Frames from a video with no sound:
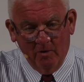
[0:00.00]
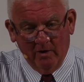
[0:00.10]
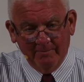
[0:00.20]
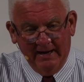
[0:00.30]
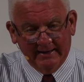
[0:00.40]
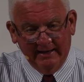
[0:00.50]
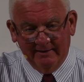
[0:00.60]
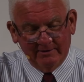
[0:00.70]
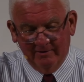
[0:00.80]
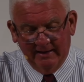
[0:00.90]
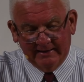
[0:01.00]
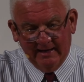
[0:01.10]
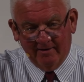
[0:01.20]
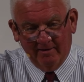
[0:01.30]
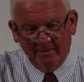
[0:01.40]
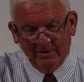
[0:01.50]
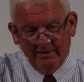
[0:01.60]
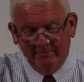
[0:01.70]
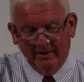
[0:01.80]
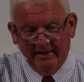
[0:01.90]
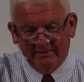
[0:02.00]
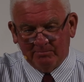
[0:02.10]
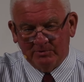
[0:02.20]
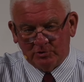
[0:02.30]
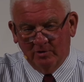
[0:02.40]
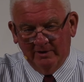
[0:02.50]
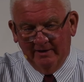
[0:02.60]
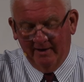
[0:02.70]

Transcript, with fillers: going back into it. I can't hardly believe that. Certainly